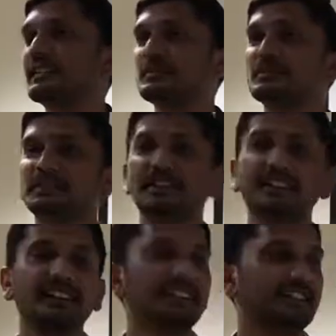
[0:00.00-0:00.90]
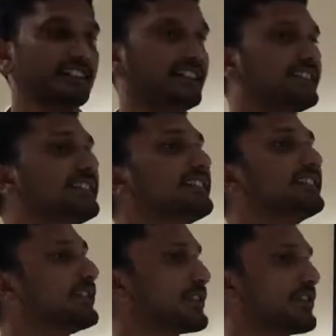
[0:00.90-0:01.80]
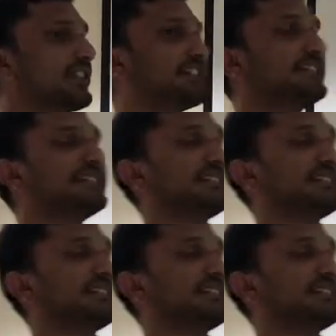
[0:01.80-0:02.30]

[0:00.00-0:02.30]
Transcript: the drums then over on